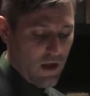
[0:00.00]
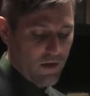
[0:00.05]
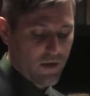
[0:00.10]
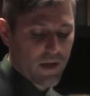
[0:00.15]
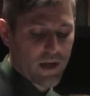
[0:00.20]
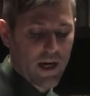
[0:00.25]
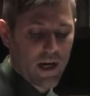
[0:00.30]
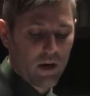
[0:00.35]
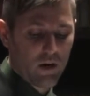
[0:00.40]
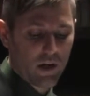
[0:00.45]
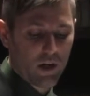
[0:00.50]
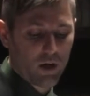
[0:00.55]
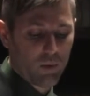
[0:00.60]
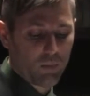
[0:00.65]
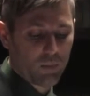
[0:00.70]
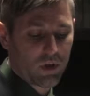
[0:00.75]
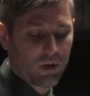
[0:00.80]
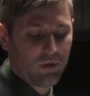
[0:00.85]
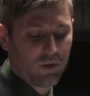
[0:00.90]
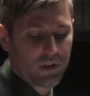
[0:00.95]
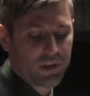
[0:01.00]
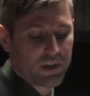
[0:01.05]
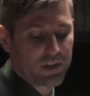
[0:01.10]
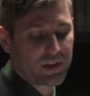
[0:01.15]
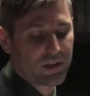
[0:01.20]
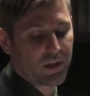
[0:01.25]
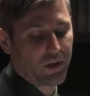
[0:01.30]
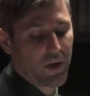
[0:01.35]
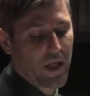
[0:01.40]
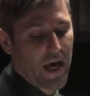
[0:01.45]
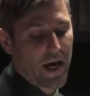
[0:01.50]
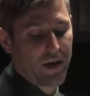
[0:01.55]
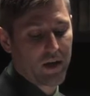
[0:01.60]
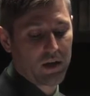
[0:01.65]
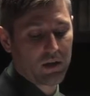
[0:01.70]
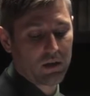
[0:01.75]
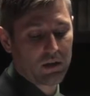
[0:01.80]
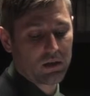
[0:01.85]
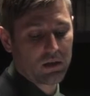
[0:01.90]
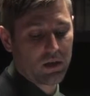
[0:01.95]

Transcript: The narrator privileges the latter,